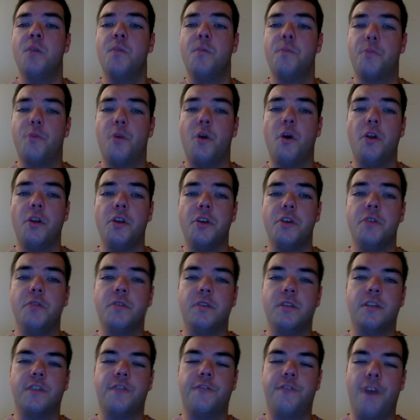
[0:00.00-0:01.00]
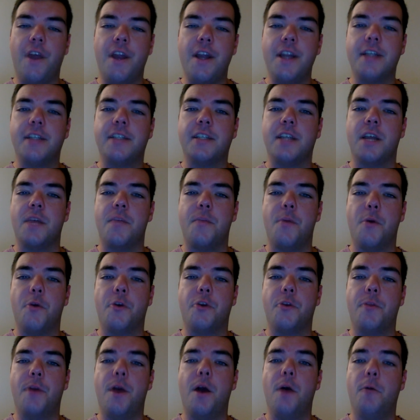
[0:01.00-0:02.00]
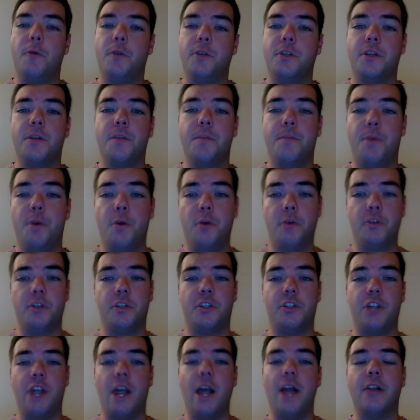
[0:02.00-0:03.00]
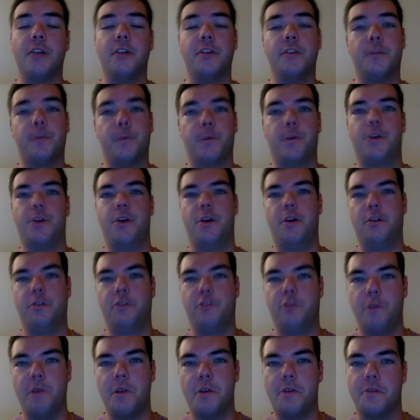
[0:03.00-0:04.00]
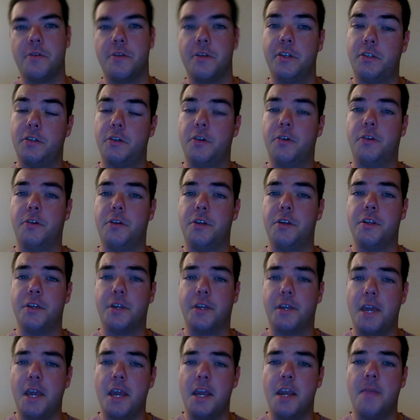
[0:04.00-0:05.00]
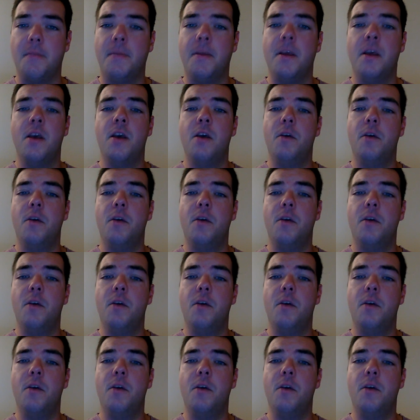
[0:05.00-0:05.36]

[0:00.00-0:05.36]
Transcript: Brawler uses Fighting-type Pokemon, which can pose a challenge for a young trainer this early in the game,